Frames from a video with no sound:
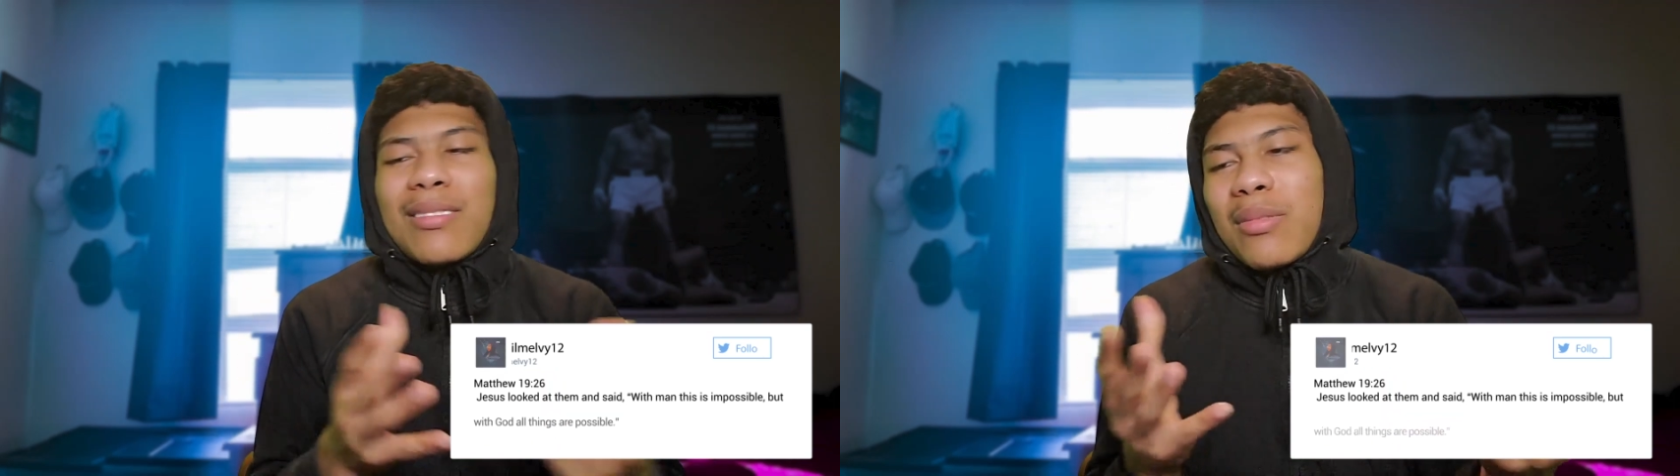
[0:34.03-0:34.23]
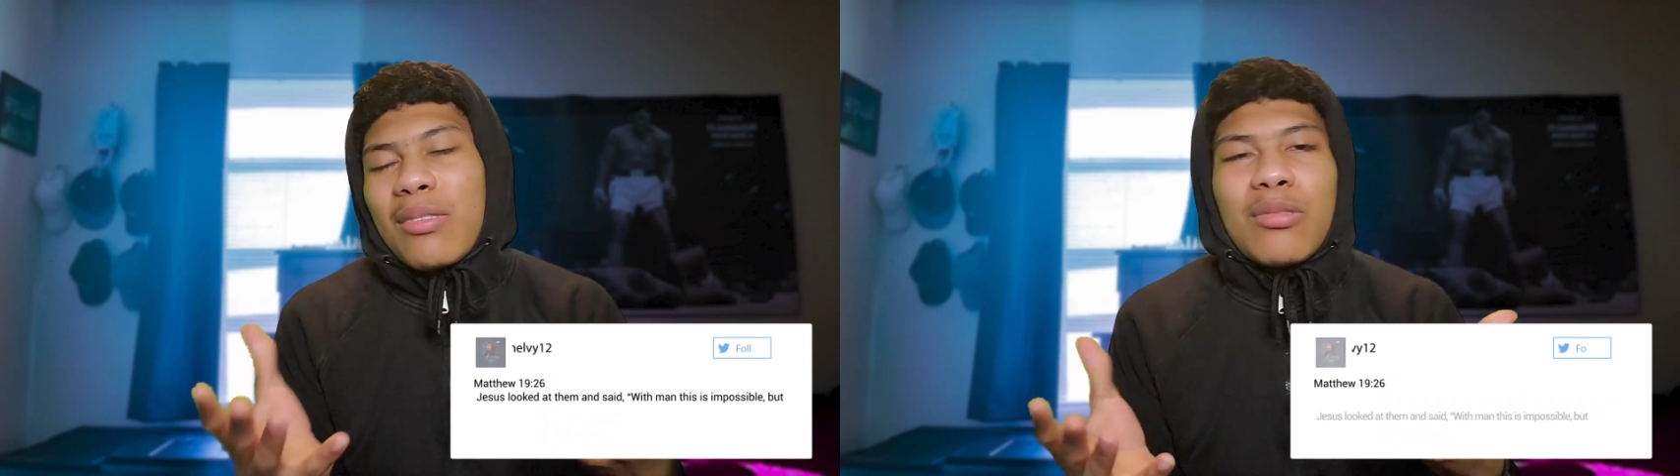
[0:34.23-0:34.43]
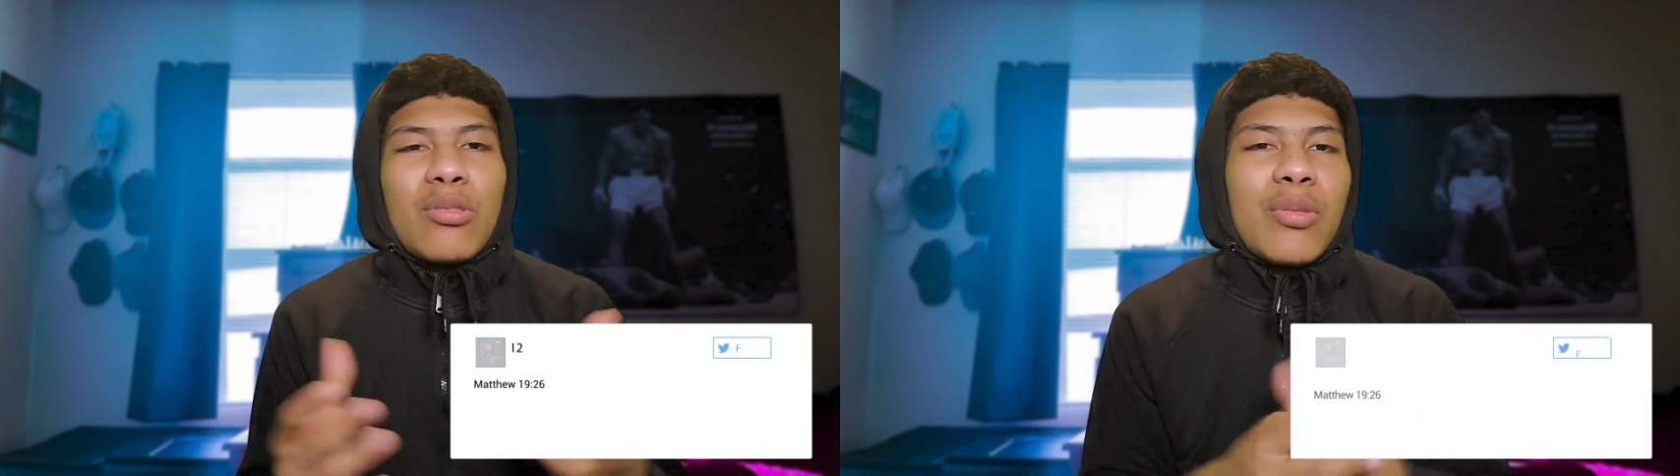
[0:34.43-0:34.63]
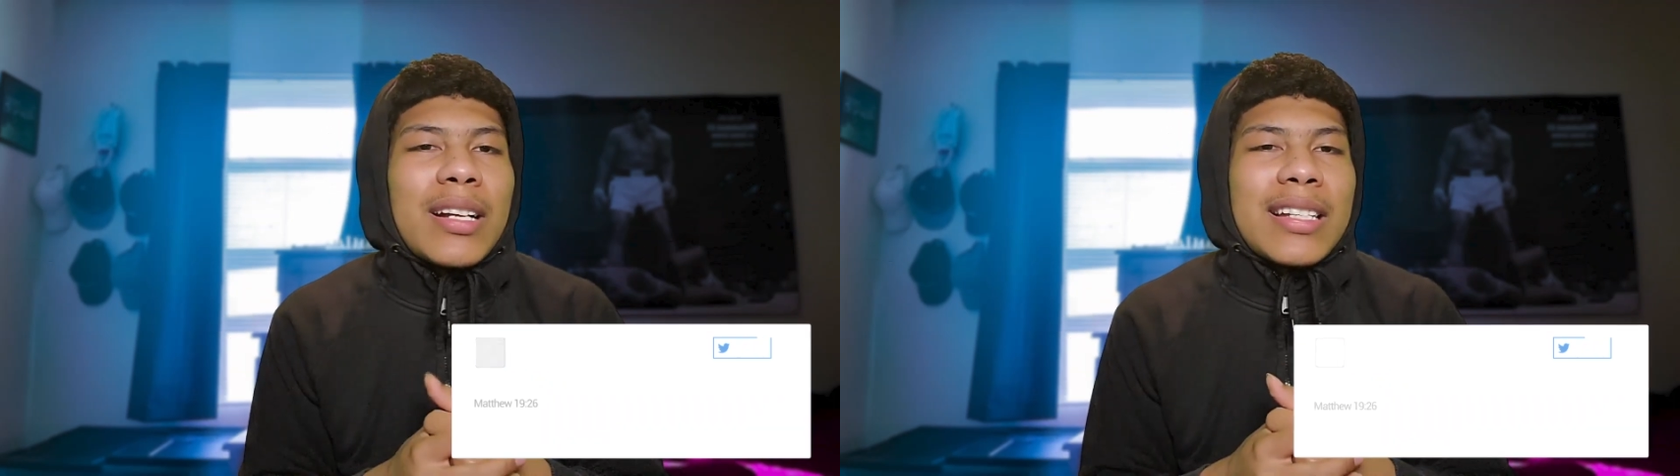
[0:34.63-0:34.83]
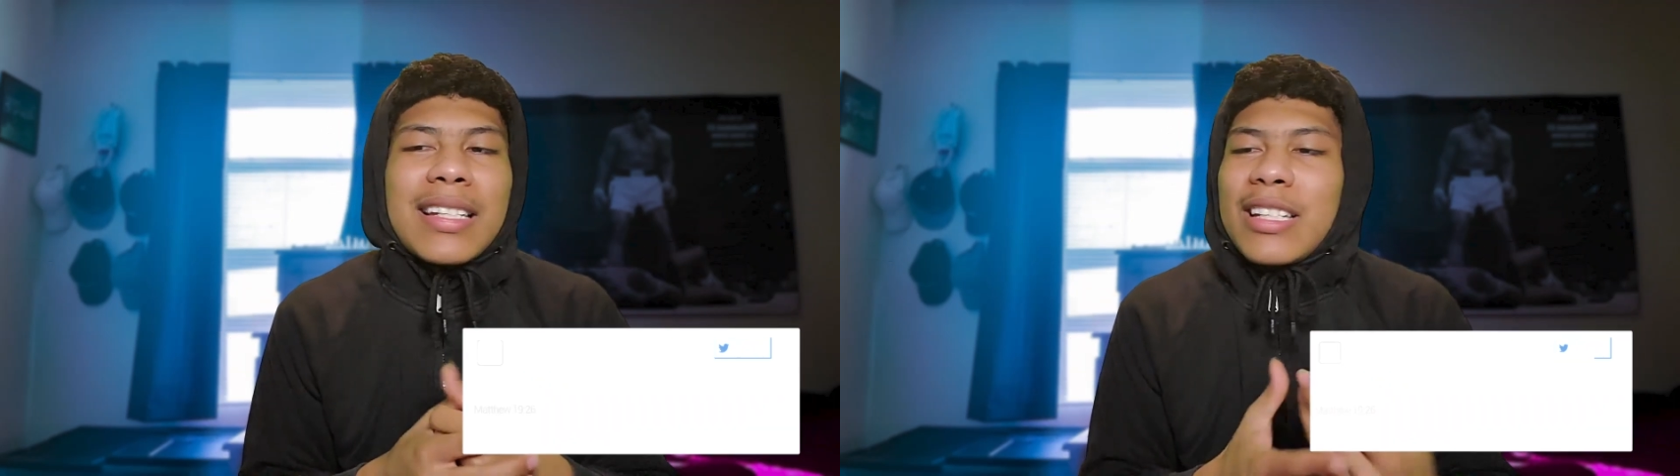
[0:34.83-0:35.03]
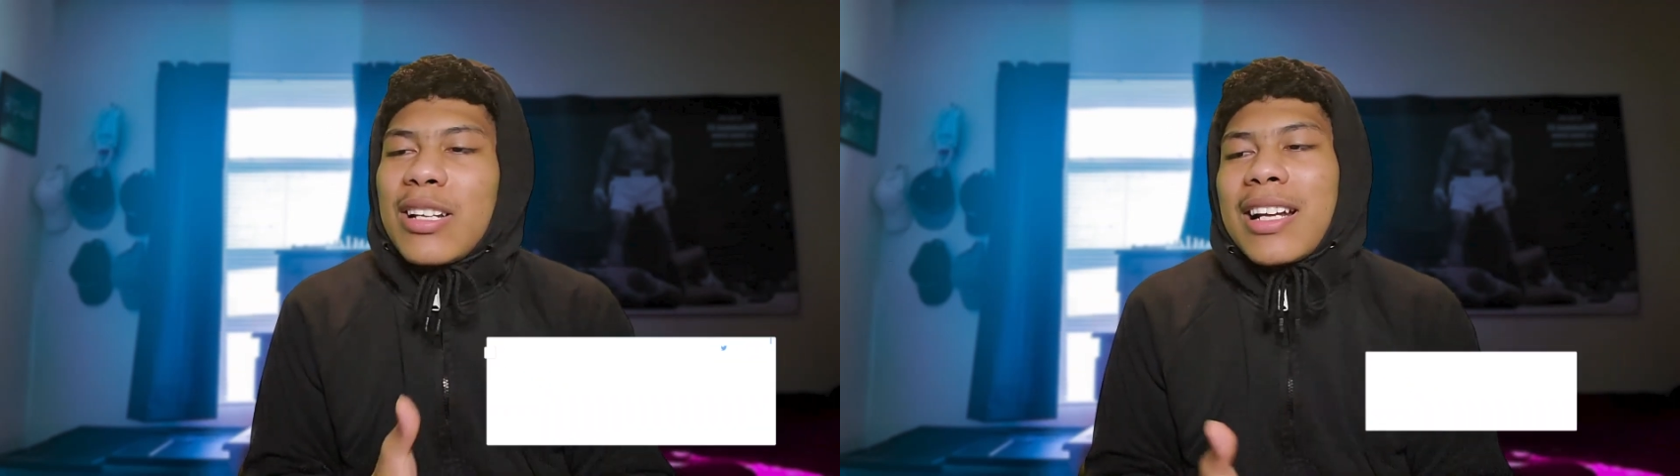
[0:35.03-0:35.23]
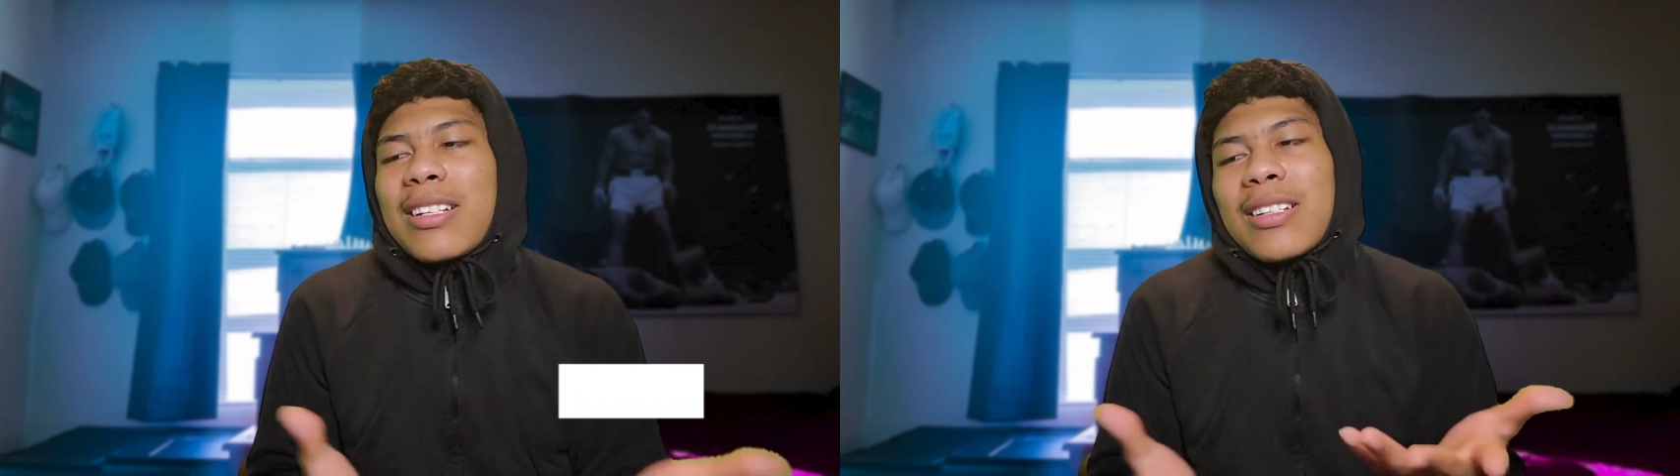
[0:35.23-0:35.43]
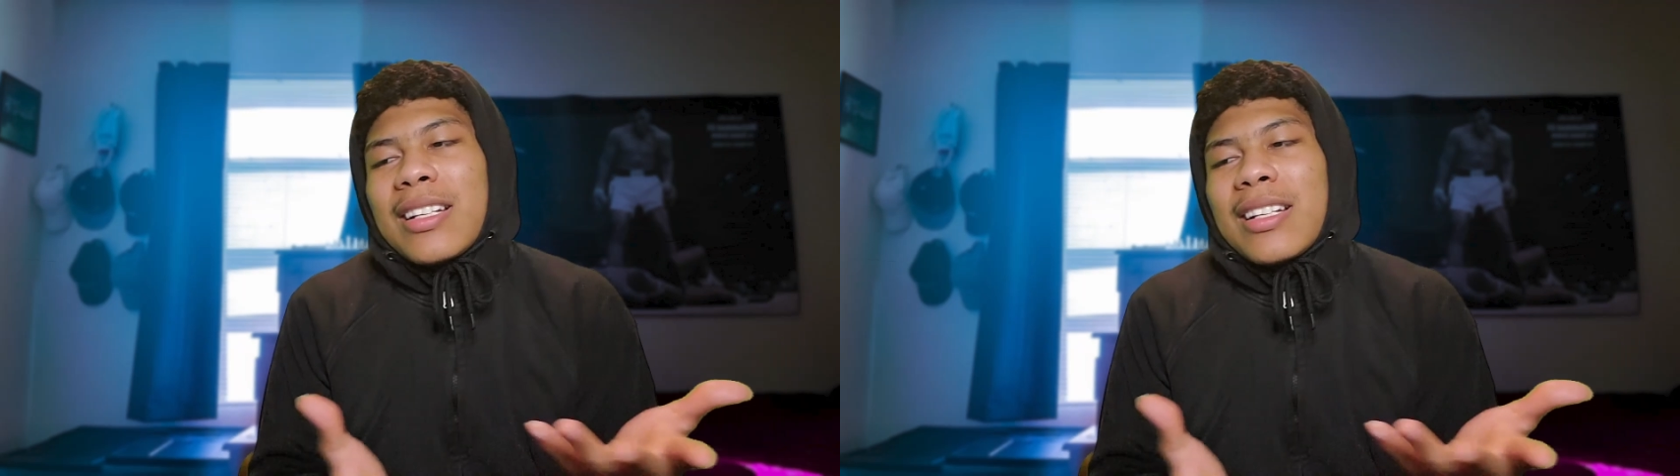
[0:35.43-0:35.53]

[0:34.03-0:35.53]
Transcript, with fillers: So I'm gonna do. I just need y'all to